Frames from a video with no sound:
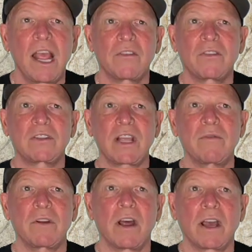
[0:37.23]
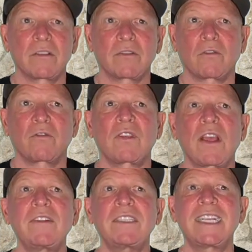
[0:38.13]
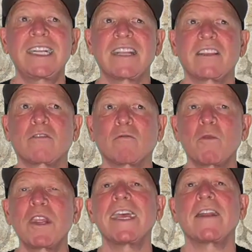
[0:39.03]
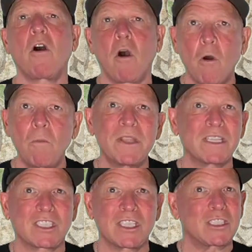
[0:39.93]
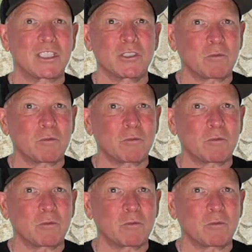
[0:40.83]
as the Denver Nuggets are 17-3 at home this season,